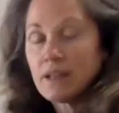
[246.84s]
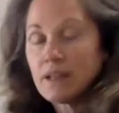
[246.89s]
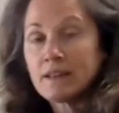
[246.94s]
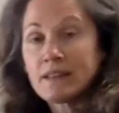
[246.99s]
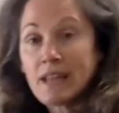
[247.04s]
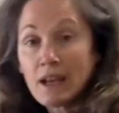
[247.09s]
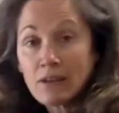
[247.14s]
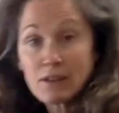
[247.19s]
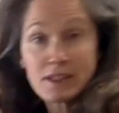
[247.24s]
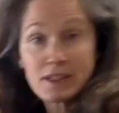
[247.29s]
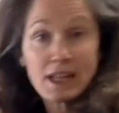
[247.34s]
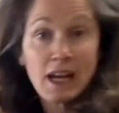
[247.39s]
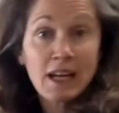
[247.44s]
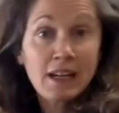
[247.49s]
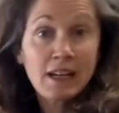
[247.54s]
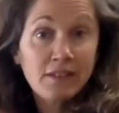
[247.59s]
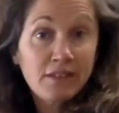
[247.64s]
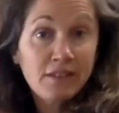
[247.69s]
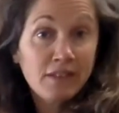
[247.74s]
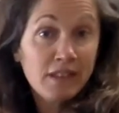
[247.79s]
the outside
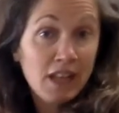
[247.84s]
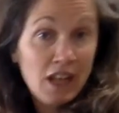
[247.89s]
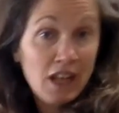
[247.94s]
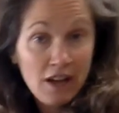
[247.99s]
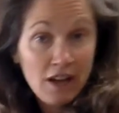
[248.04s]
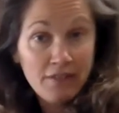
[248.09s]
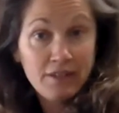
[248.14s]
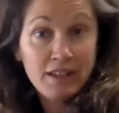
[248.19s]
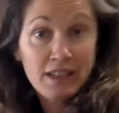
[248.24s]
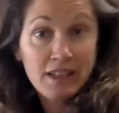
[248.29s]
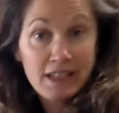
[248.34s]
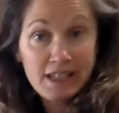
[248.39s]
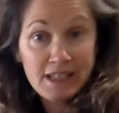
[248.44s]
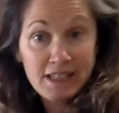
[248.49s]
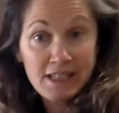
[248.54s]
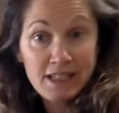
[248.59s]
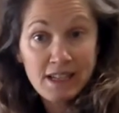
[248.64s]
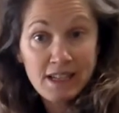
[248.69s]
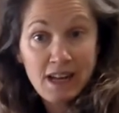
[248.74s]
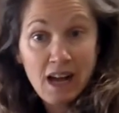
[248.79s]
of the oven
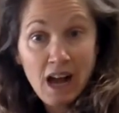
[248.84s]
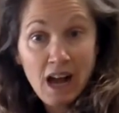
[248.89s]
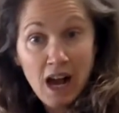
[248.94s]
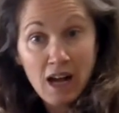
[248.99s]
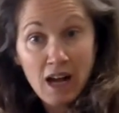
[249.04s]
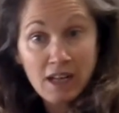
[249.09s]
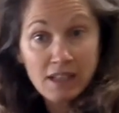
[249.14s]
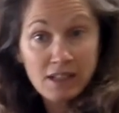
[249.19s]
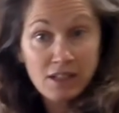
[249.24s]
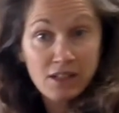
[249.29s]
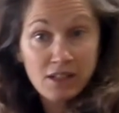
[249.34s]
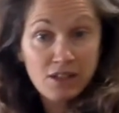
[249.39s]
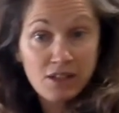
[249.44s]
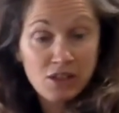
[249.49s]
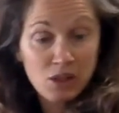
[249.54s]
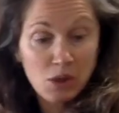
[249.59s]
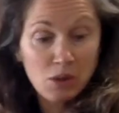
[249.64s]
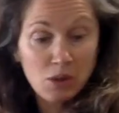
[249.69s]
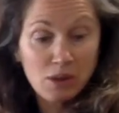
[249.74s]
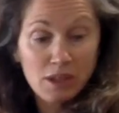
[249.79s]
isn't hot,
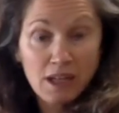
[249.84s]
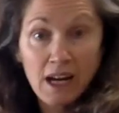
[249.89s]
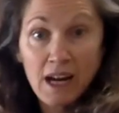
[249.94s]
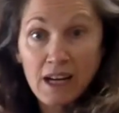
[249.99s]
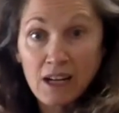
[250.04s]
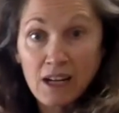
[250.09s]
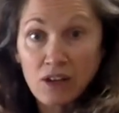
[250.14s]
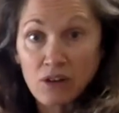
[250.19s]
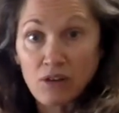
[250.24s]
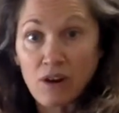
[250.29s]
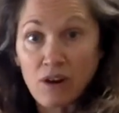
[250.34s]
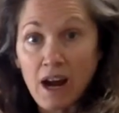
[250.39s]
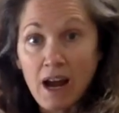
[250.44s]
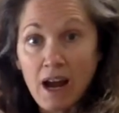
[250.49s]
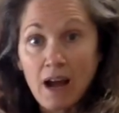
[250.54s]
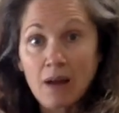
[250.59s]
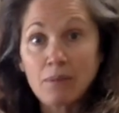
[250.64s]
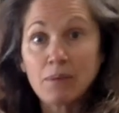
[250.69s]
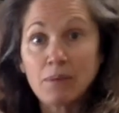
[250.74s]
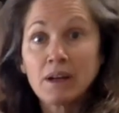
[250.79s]
so to kind of
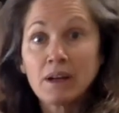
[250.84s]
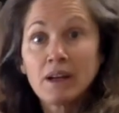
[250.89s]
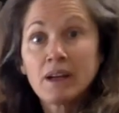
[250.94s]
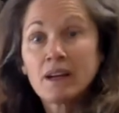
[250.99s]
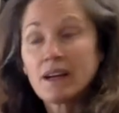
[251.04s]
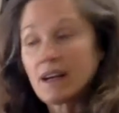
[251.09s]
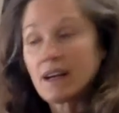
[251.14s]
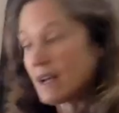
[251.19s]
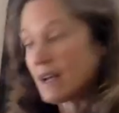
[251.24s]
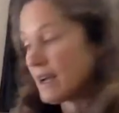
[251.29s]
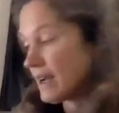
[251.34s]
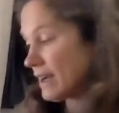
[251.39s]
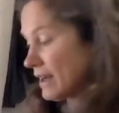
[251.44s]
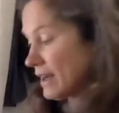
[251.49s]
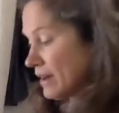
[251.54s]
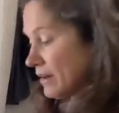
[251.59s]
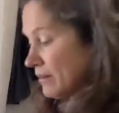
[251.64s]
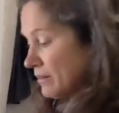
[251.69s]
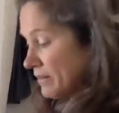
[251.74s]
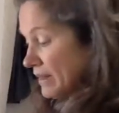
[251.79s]
grab
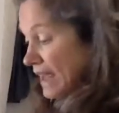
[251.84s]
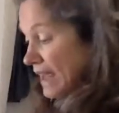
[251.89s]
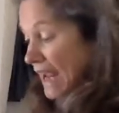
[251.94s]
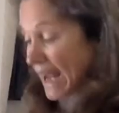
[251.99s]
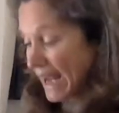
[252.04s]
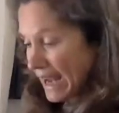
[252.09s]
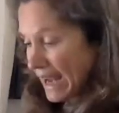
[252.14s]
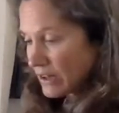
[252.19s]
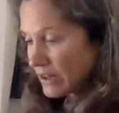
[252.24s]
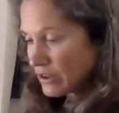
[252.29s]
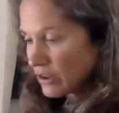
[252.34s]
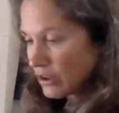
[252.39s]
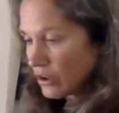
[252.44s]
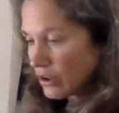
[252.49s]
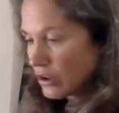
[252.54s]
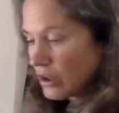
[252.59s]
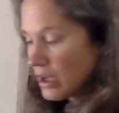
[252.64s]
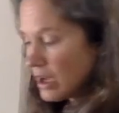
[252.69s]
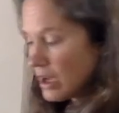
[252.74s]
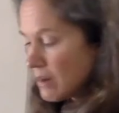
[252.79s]
the
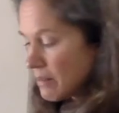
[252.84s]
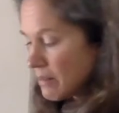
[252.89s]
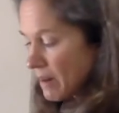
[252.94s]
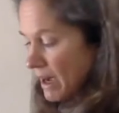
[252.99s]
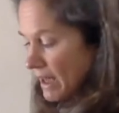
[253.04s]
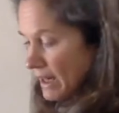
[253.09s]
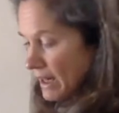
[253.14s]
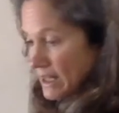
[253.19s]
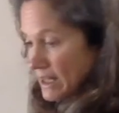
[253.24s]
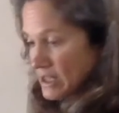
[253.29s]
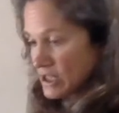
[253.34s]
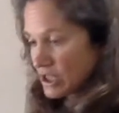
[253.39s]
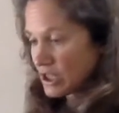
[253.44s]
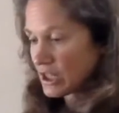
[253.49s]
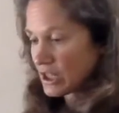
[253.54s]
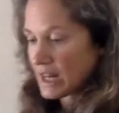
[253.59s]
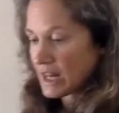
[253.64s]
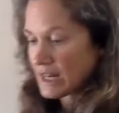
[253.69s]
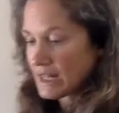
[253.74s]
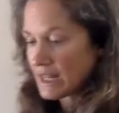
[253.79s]
handle, but it's a
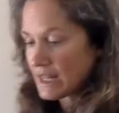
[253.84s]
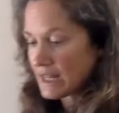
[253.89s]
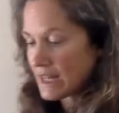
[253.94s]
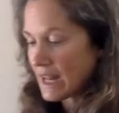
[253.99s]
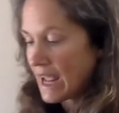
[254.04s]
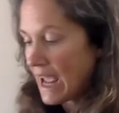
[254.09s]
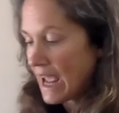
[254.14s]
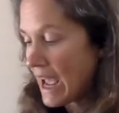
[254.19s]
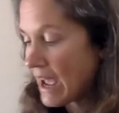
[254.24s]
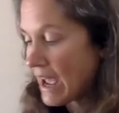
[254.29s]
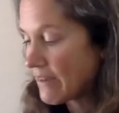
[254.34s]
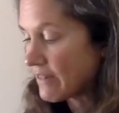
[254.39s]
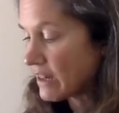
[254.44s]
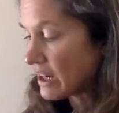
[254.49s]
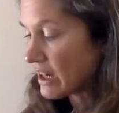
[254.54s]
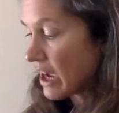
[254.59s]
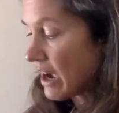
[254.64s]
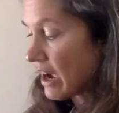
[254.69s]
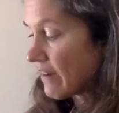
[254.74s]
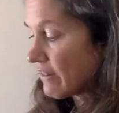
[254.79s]
good idea to have
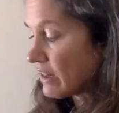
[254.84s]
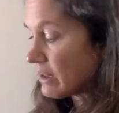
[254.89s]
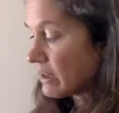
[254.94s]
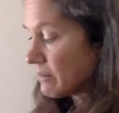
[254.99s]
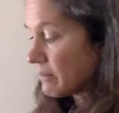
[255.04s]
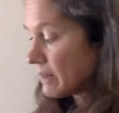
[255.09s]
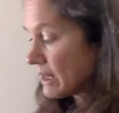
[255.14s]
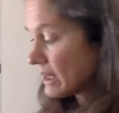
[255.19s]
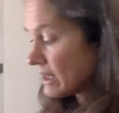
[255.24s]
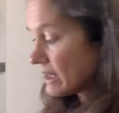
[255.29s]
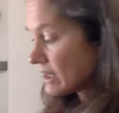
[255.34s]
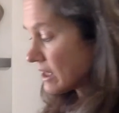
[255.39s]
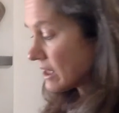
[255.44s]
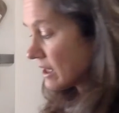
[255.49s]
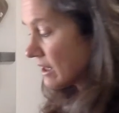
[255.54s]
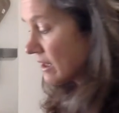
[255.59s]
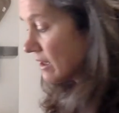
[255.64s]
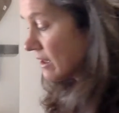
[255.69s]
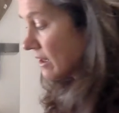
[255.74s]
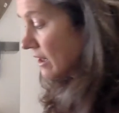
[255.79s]
an oven mitt